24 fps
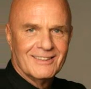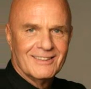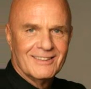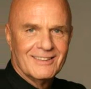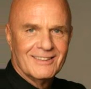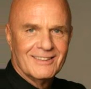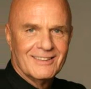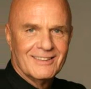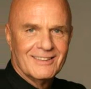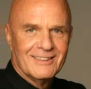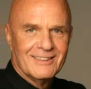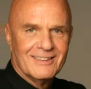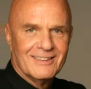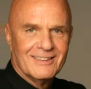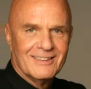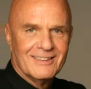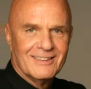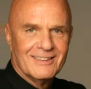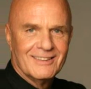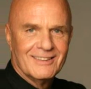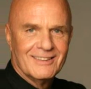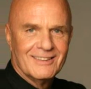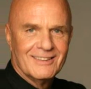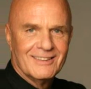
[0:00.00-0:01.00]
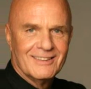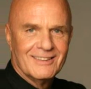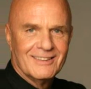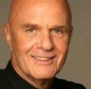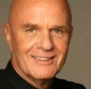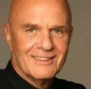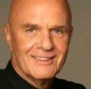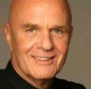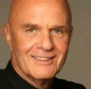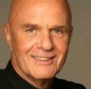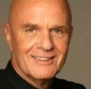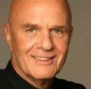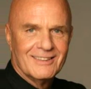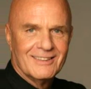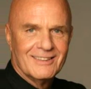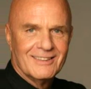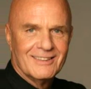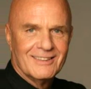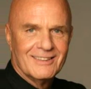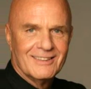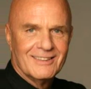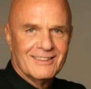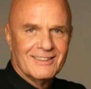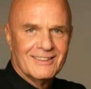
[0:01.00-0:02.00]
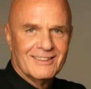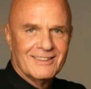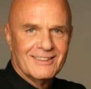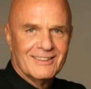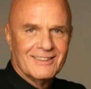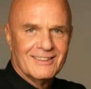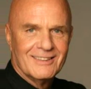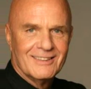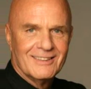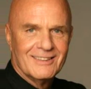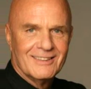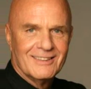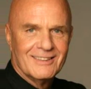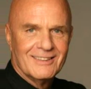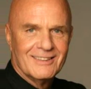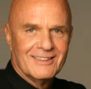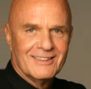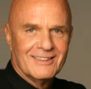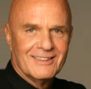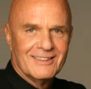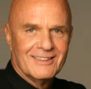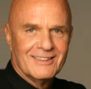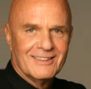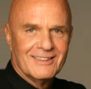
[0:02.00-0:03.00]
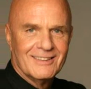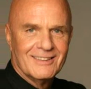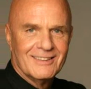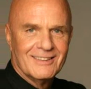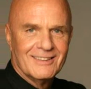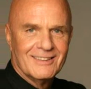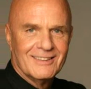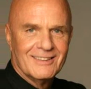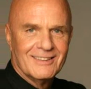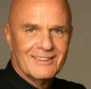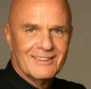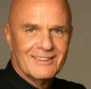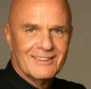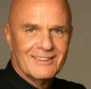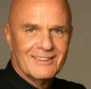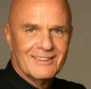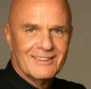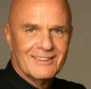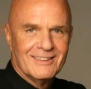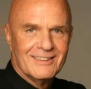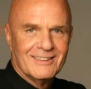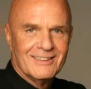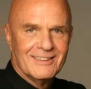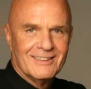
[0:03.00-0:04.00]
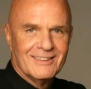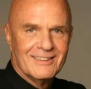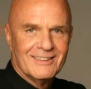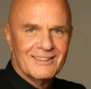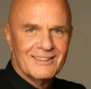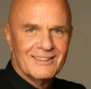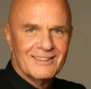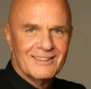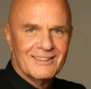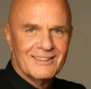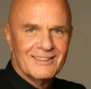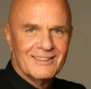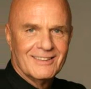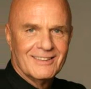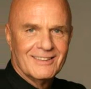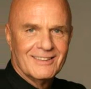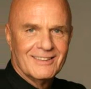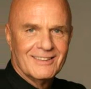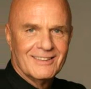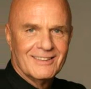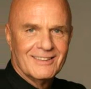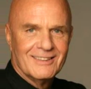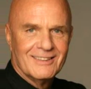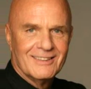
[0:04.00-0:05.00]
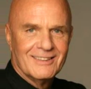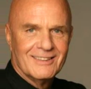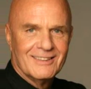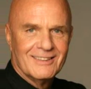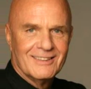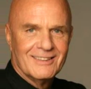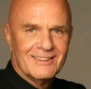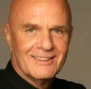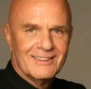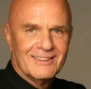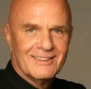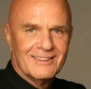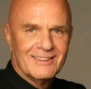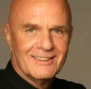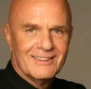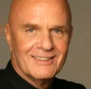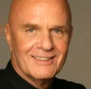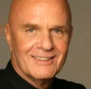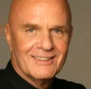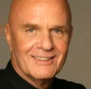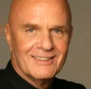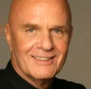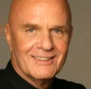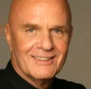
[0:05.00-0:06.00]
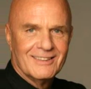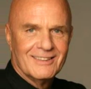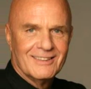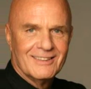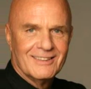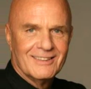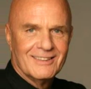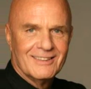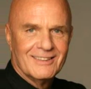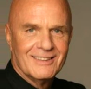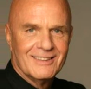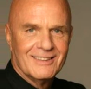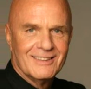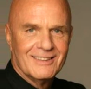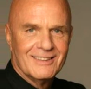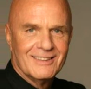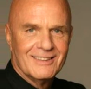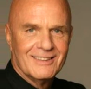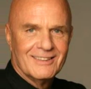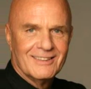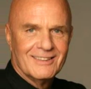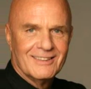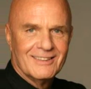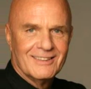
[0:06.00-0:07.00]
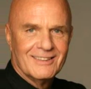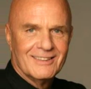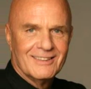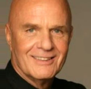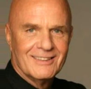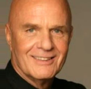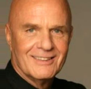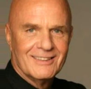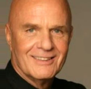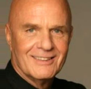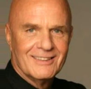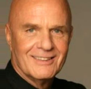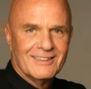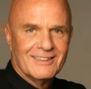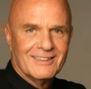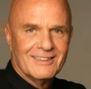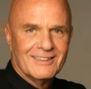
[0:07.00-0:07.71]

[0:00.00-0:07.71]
The face doesn't move, so there is nothing to read.